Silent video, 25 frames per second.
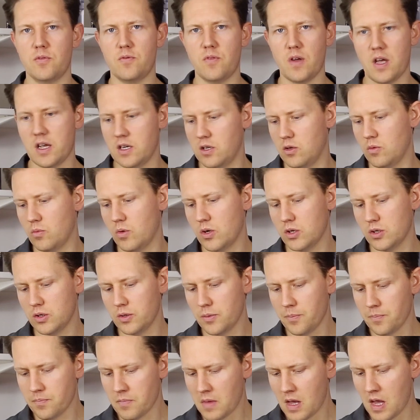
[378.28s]
of fan you want.
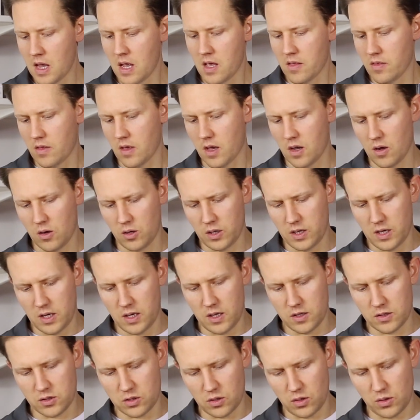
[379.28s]
There
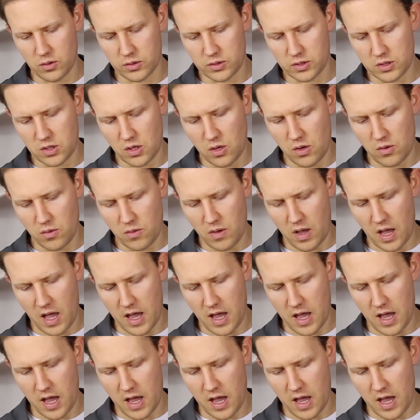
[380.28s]
is also